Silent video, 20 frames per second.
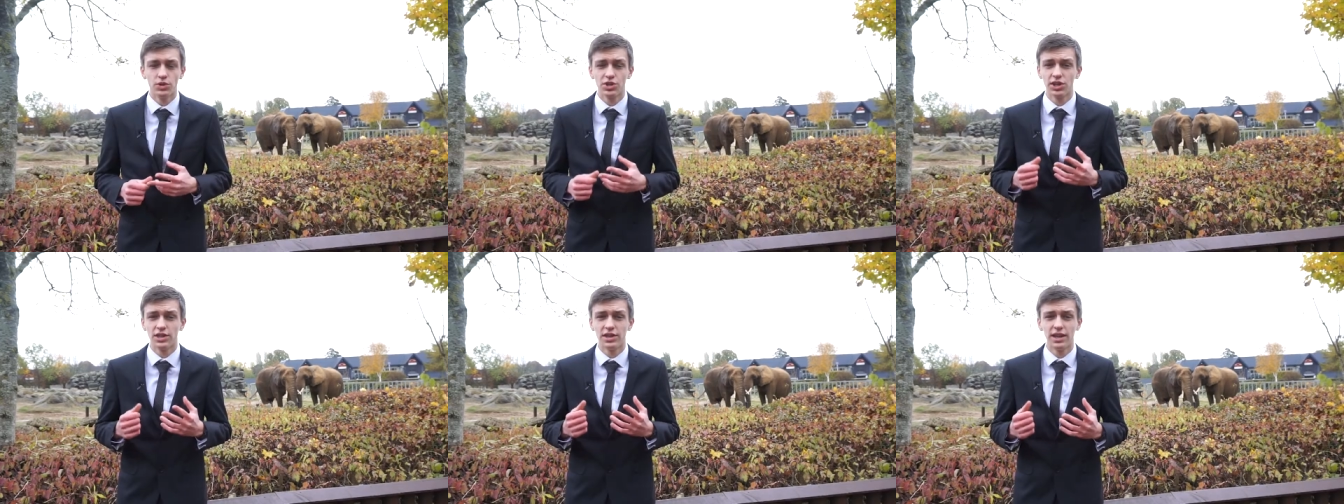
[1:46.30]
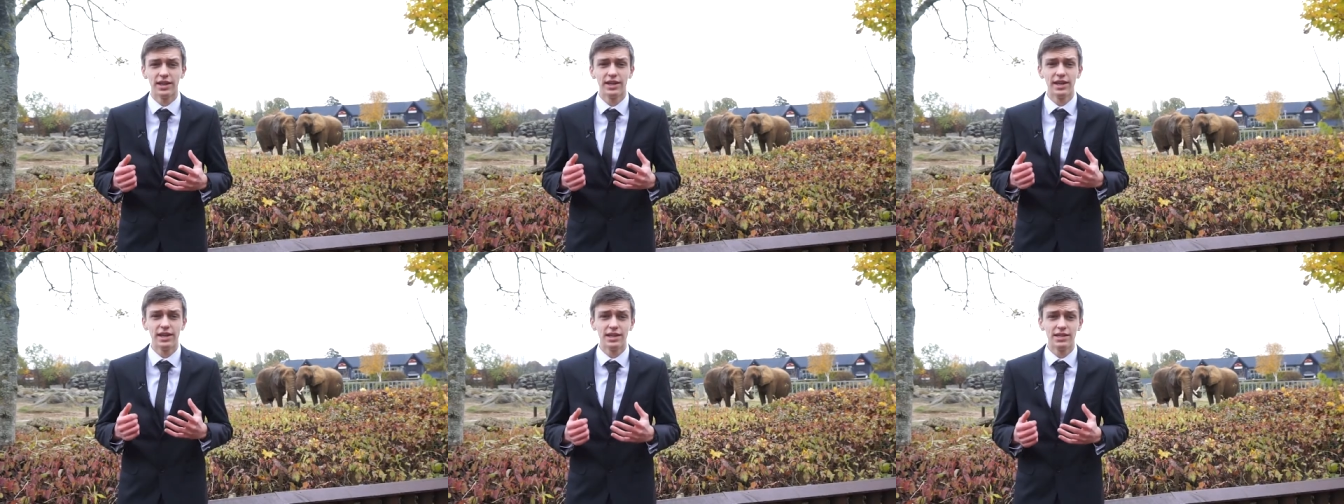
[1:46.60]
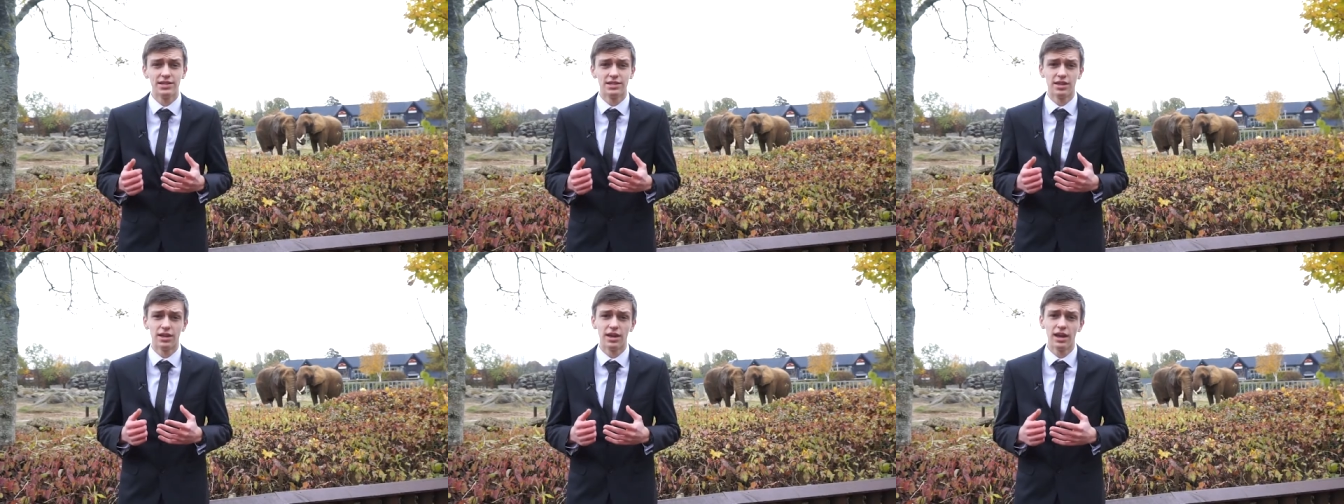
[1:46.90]
which can then
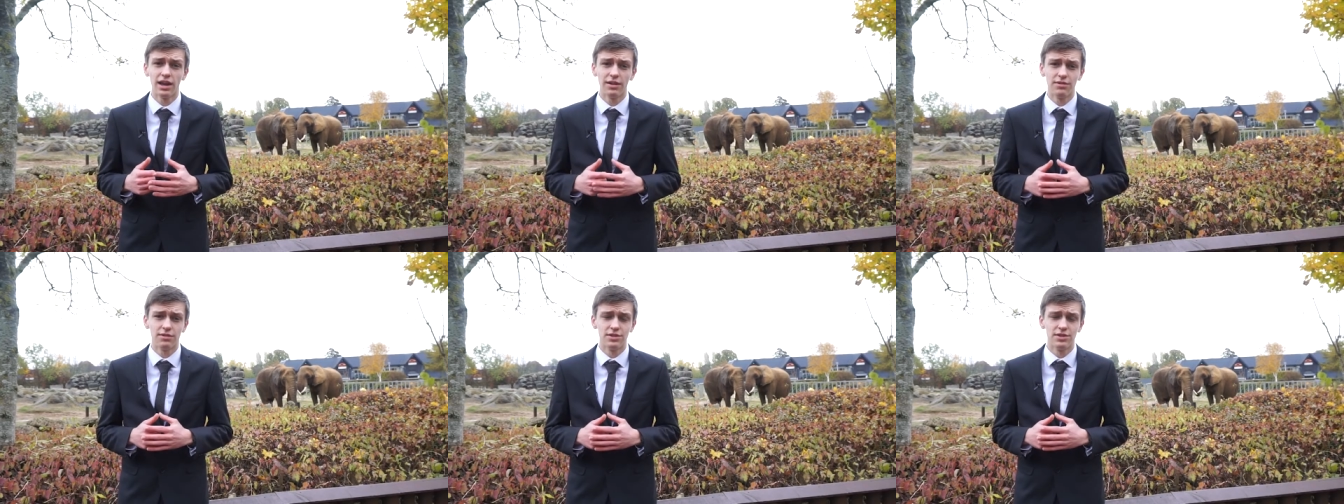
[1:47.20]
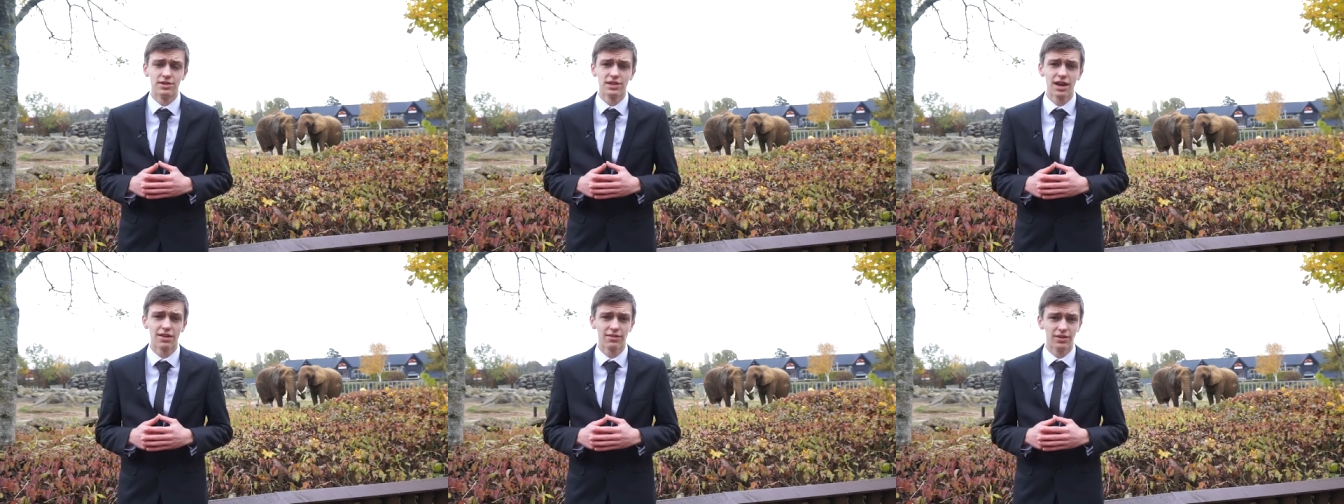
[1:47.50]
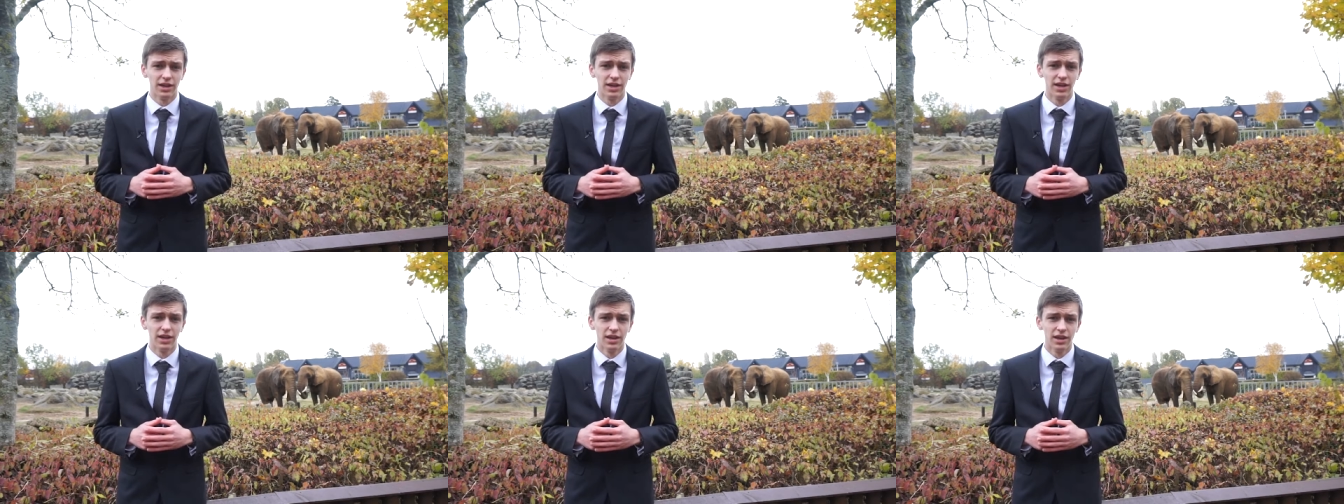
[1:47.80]
lead to elephants
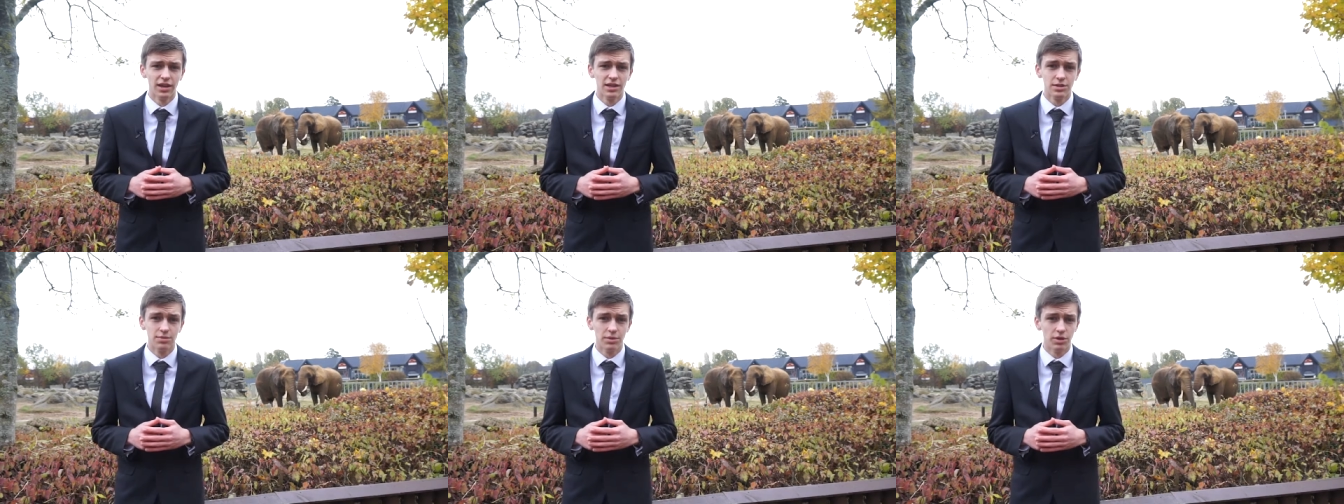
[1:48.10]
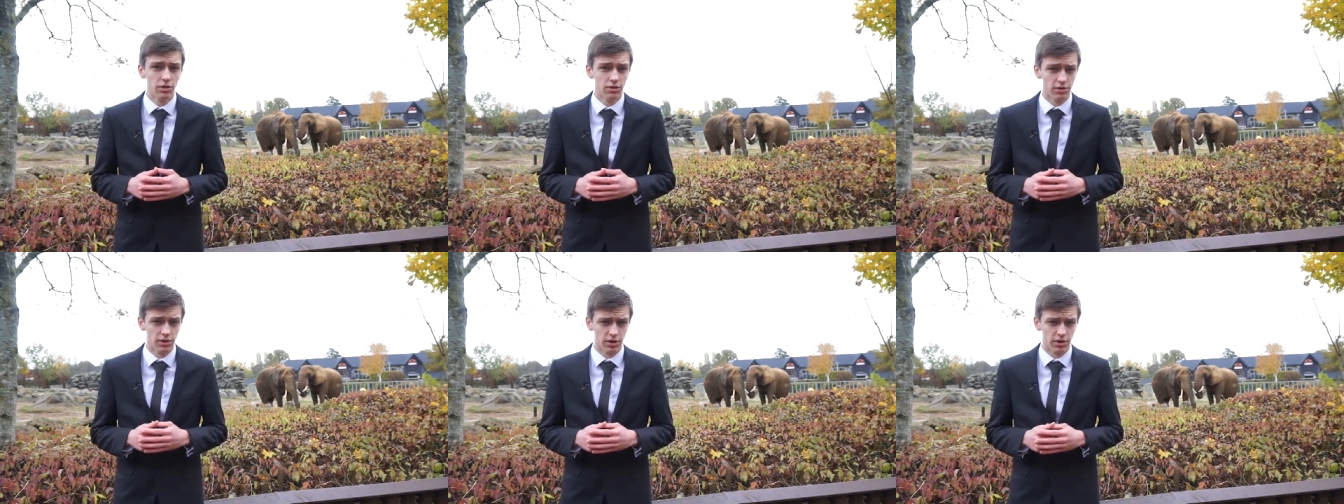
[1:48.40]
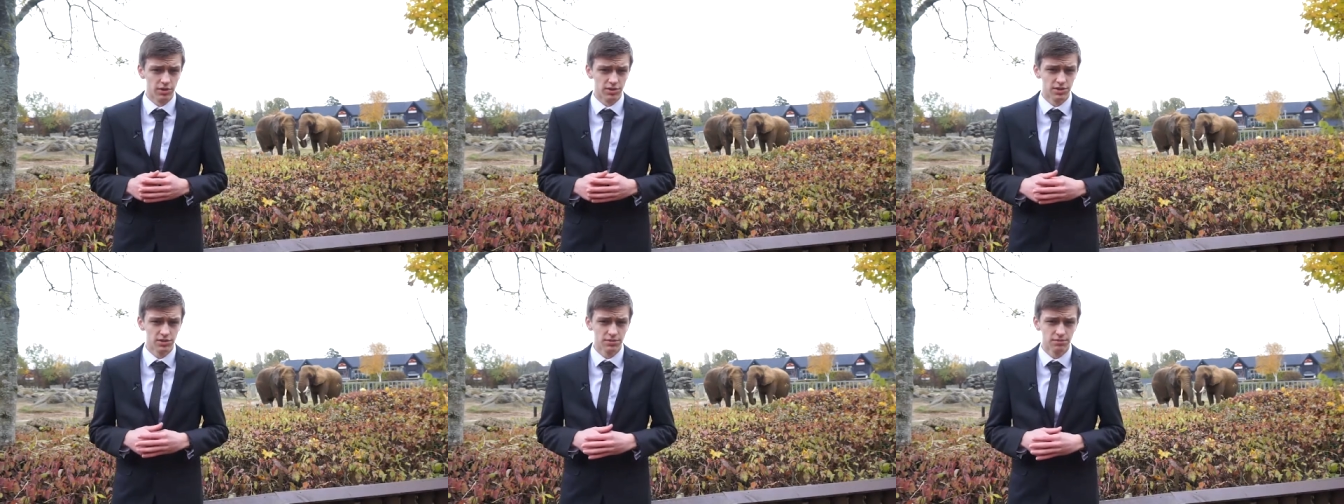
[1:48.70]
having to be
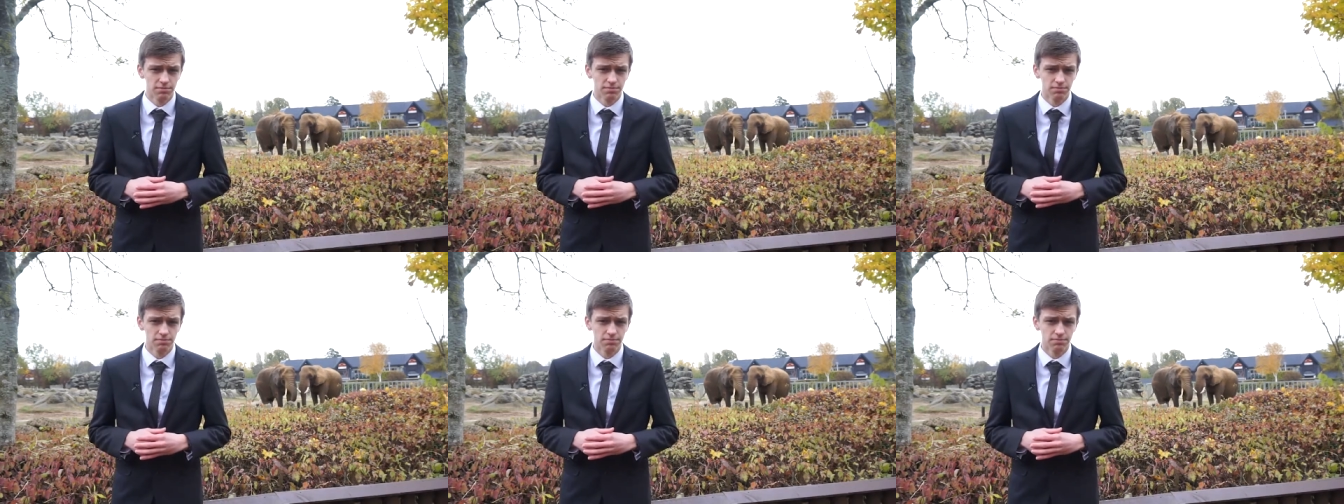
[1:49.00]
euthanised.